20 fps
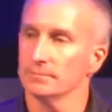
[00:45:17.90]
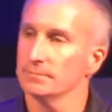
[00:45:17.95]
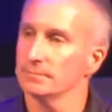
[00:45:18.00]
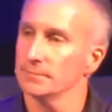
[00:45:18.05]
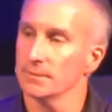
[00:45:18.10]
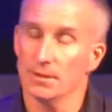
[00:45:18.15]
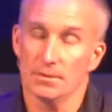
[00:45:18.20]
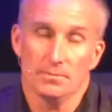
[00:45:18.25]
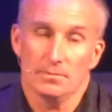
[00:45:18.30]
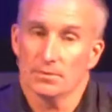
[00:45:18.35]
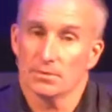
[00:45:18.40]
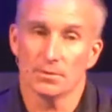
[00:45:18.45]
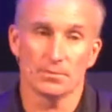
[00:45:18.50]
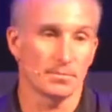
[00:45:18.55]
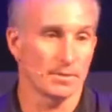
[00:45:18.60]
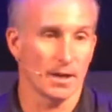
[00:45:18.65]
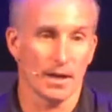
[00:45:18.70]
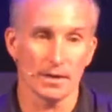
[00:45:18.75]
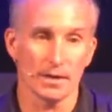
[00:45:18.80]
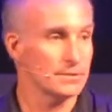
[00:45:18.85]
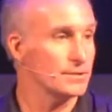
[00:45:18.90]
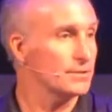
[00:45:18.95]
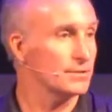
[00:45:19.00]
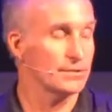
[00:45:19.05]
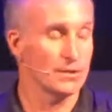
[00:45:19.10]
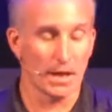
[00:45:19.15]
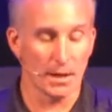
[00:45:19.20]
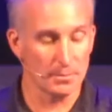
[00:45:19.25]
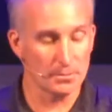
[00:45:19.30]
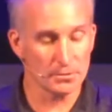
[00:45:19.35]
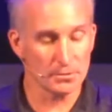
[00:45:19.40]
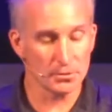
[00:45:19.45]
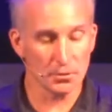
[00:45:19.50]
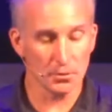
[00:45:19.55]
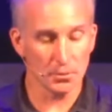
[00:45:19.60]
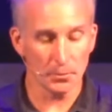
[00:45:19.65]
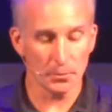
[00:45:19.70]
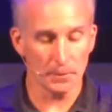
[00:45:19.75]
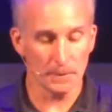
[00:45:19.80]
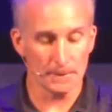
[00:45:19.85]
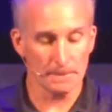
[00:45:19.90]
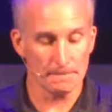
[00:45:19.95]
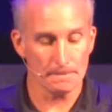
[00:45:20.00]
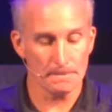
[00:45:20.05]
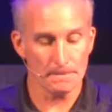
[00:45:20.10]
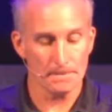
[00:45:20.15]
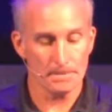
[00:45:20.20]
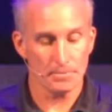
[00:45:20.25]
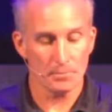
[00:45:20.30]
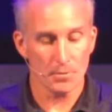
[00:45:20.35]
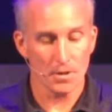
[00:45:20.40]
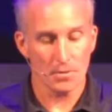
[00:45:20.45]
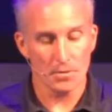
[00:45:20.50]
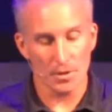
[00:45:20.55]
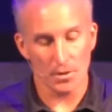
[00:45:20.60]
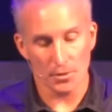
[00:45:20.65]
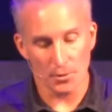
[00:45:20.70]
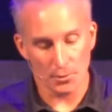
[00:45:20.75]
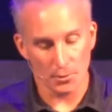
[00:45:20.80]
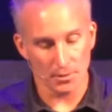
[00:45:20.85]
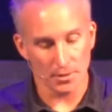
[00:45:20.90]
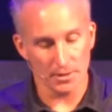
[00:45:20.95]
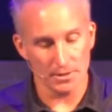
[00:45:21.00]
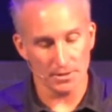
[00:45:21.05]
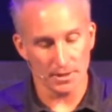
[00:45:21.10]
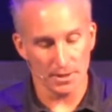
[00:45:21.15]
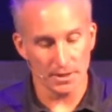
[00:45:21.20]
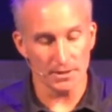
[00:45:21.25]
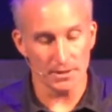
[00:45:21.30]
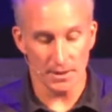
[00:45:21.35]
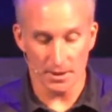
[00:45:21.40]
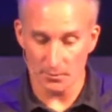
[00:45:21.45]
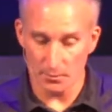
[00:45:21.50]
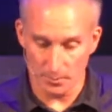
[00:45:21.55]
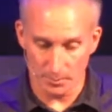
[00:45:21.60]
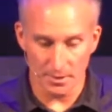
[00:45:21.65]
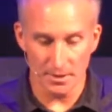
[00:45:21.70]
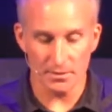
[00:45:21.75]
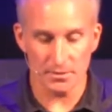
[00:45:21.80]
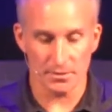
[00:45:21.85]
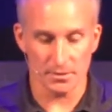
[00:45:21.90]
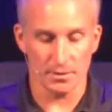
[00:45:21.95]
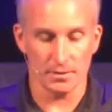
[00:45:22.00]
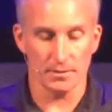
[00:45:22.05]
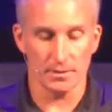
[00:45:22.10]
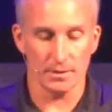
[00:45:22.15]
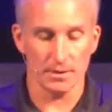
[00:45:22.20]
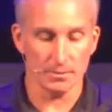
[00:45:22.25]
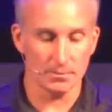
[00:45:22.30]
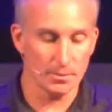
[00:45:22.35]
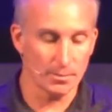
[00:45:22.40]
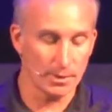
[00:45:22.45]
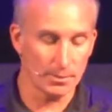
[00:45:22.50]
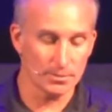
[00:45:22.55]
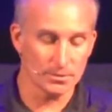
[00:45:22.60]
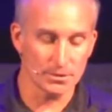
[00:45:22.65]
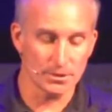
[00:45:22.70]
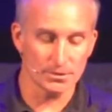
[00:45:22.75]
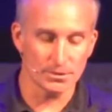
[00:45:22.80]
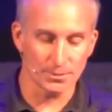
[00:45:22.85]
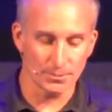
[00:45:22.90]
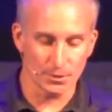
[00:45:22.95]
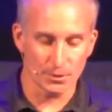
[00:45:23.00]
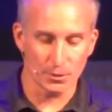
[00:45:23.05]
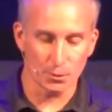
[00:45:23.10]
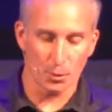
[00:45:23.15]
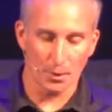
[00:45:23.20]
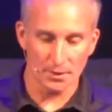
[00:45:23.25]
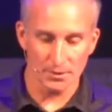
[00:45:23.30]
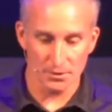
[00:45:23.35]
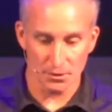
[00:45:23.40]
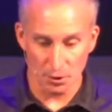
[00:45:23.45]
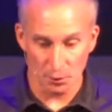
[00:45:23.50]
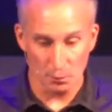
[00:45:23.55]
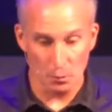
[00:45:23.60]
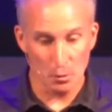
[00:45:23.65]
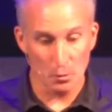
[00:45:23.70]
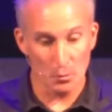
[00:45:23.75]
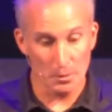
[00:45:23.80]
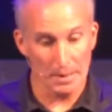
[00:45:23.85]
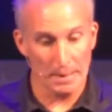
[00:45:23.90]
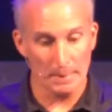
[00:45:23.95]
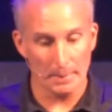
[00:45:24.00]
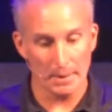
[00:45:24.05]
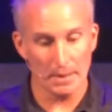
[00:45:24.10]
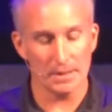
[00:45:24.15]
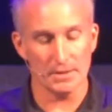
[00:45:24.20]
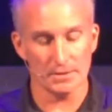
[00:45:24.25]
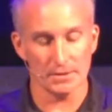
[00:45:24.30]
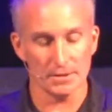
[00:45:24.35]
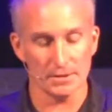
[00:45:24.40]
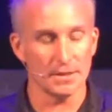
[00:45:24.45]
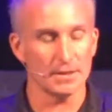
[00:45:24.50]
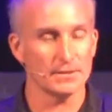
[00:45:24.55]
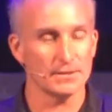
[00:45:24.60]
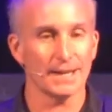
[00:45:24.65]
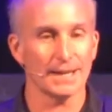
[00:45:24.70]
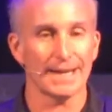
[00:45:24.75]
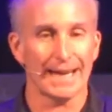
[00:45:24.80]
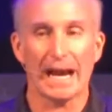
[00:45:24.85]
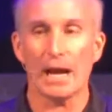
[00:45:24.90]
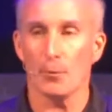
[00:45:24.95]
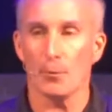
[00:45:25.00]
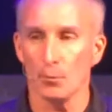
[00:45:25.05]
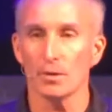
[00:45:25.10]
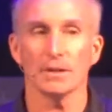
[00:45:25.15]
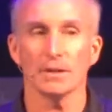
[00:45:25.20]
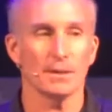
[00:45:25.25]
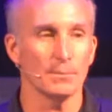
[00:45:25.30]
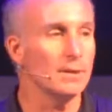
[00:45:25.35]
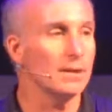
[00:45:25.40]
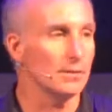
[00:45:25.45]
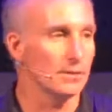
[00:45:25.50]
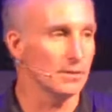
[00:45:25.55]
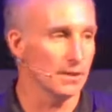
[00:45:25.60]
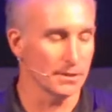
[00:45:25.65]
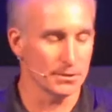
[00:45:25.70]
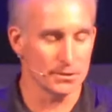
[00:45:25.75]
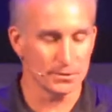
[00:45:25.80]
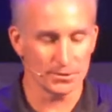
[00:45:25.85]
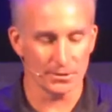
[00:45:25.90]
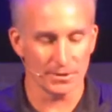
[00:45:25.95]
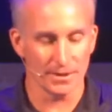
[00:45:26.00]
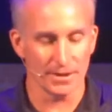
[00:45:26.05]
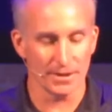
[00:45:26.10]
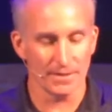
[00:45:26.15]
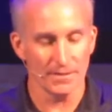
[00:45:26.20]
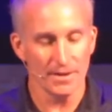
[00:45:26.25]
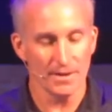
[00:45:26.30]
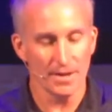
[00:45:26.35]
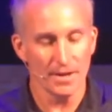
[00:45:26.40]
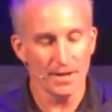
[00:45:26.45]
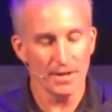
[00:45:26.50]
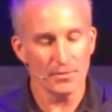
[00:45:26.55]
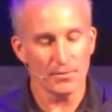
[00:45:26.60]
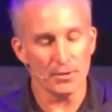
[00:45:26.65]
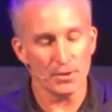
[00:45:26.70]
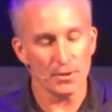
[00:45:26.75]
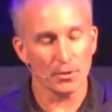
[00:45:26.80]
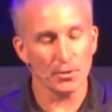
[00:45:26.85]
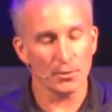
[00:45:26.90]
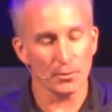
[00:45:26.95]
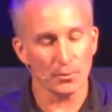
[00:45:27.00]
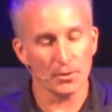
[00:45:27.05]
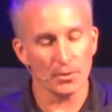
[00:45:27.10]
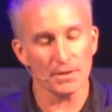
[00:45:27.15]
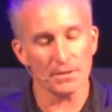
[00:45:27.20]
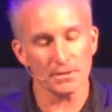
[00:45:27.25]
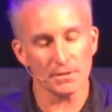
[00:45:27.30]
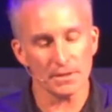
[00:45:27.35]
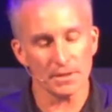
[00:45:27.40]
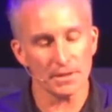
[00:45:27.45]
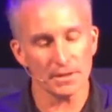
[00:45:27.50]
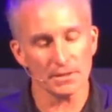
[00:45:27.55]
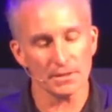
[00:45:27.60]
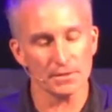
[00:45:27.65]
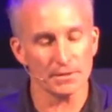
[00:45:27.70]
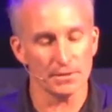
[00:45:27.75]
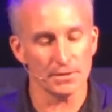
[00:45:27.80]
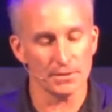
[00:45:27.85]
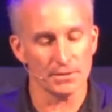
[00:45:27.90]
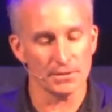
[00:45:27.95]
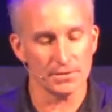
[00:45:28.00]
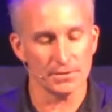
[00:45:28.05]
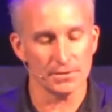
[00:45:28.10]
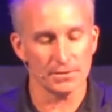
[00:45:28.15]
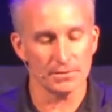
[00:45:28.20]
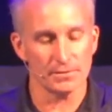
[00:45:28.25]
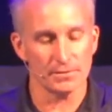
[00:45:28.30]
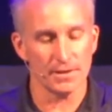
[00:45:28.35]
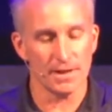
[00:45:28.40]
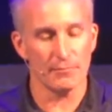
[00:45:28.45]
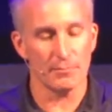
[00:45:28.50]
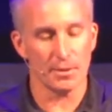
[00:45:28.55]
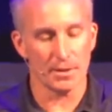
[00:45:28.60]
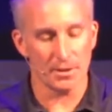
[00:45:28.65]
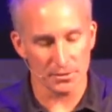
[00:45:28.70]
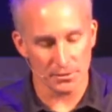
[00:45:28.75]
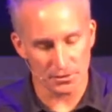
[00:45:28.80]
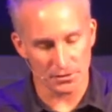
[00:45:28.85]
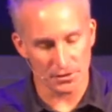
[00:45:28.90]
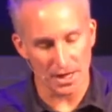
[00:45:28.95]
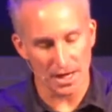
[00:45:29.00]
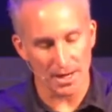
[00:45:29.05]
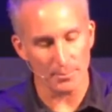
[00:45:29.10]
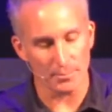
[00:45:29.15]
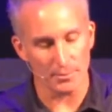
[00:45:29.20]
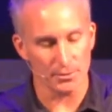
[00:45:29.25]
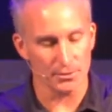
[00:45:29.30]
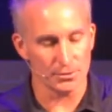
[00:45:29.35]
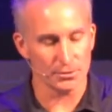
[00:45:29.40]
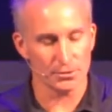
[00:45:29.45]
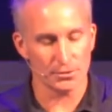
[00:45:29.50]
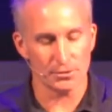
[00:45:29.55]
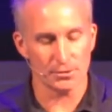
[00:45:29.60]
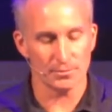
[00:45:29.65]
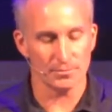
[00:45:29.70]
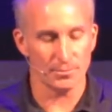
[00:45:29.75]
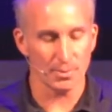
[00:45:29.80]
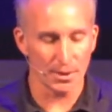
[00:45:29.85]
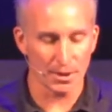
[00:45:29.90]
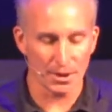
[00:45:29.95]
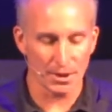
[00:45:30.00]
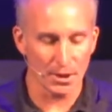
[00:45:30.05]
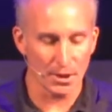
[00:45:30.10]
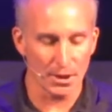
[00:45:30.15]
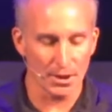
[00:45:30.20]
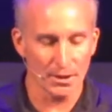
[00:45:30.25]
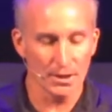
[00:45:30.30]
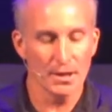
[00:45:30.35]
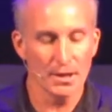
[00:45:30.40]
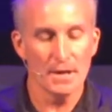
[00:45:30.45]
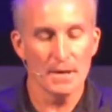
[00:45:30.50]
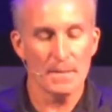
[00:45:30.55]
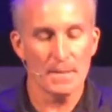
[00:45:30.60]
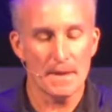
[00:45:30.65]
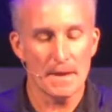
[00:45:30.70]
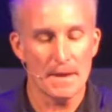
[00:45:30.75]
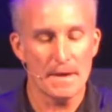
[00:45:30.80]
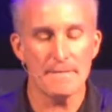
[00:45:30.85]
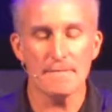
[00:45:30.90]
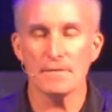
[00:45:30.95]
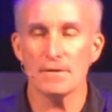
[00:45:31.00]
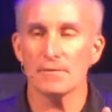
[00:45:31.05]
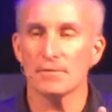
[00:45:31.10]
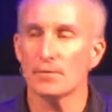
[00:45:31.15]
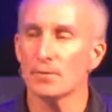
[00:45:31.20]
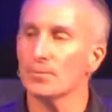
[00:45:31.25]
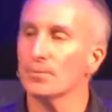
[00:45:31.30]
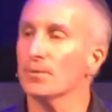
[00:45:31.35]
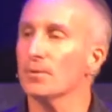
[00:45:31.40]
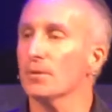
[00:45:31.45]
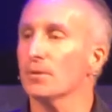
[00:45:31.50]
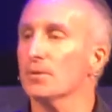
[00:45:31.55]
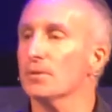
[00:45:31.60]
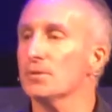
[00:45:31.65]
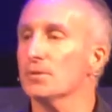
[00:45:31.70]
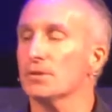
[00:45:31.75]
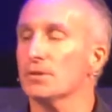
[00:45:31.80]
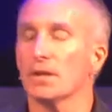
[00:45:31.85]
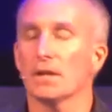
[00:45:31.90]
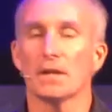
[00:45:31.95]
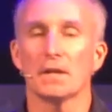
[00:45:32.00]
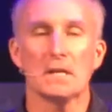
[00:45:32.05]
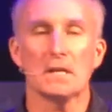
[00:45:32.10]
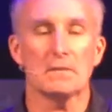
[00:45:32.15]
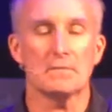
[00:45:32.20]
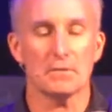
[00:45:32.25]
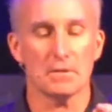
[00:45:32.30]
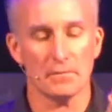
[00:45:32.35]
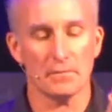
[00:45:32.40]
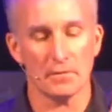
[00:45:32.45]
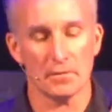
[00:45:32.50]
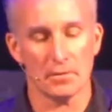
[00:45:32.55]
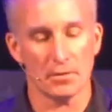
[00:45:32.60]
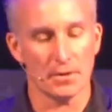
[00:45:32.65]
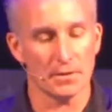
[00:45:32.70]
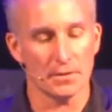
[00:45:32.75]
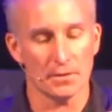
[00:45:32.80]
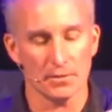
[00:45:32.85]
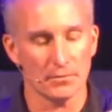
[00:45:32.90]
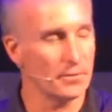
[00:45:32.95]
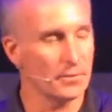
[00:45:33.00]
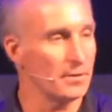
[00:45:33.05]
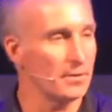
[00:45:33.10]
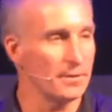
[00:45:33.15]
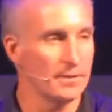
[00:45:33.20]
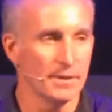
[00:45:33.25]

Okay? So God has established authority. The authority, he, he repeats it. Anytime the Bible says something twice in a row, it, he's, he's like, I really mean this, okay? The authorities that exist have been established by God. Even if you don't understand, even if they're a different